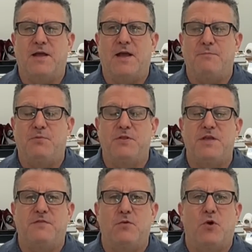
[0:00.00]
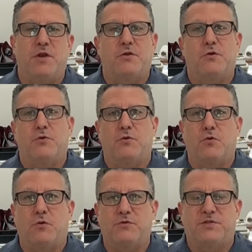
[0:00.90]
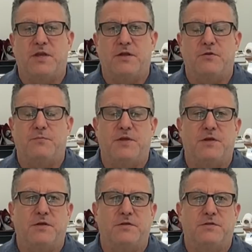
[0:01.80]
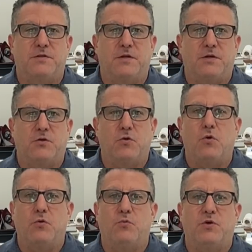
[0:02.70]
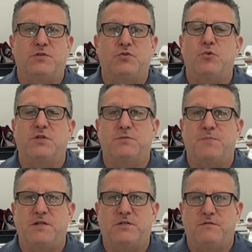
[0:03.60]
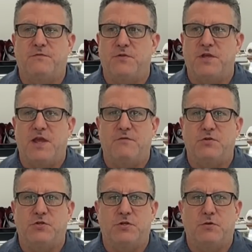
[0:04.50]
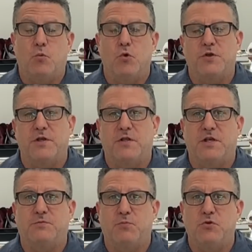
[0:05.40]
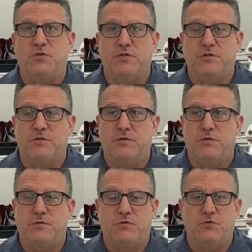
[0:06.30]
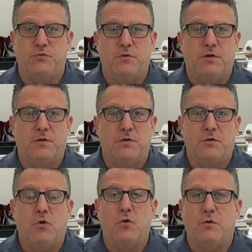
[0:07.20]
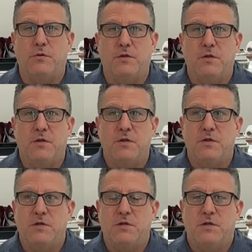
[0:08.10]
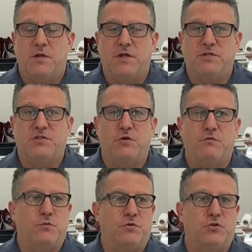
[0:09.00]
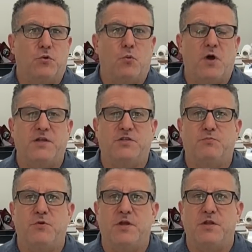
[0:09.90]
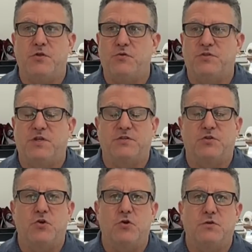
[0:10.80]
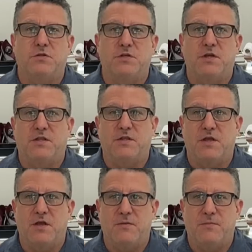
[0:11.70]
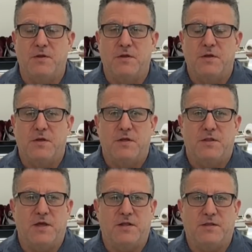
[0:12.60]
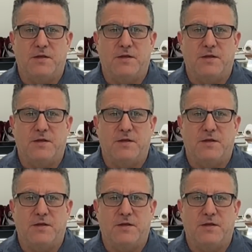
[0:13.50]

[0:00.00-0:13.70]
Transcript: I believe they wanted to go to a gold standard because gold was too expensive for the average working class person to hold. And silver was so widespread and used as a currency at the time that